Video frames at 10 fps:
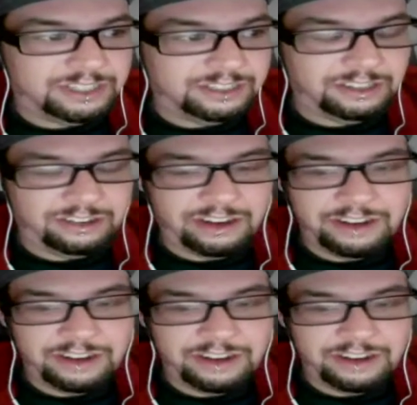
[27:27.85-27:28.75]
It's a great
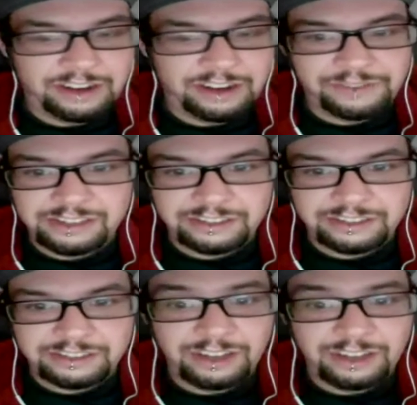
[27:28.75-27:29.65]
foundation. So
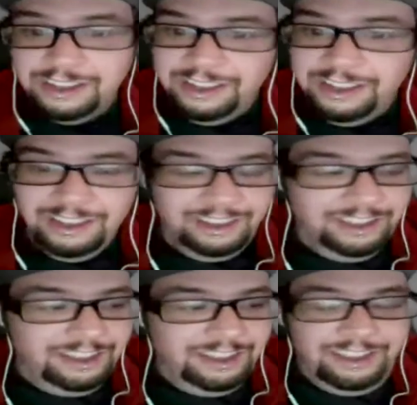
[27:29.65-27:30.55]

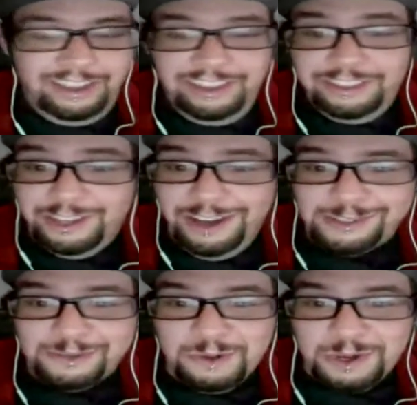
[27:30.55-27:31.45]
the internet is a
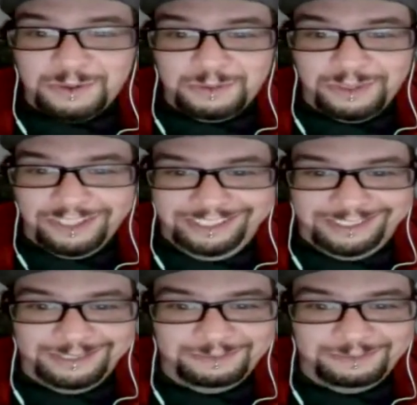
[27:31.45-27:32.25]
wonderful place.